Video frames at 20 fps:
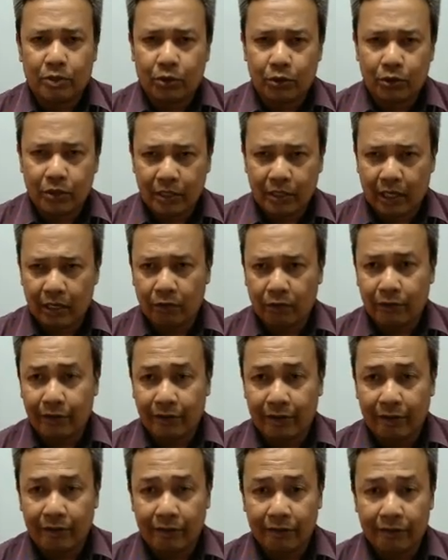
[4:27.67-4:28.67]
So you start off
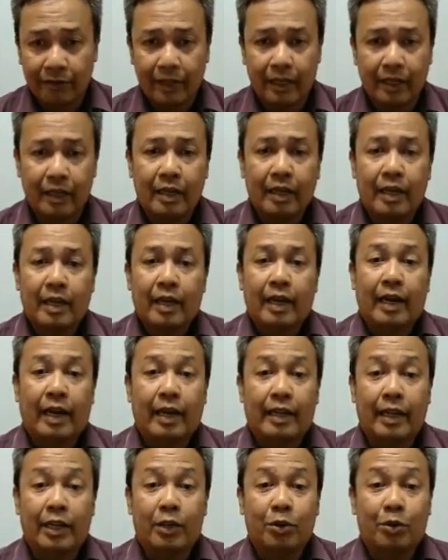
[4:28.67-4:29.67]
with the 15,
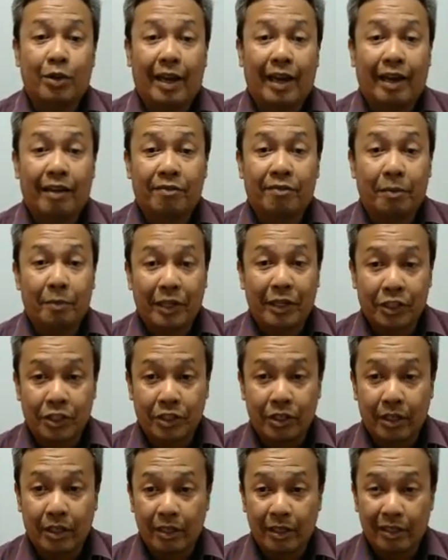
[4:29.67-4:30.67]
and then you have a
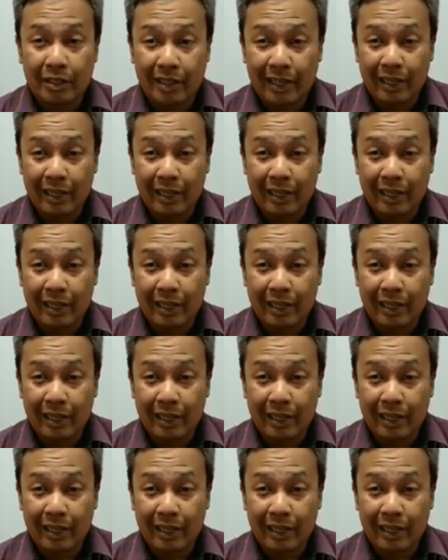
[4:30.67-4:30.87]
mixture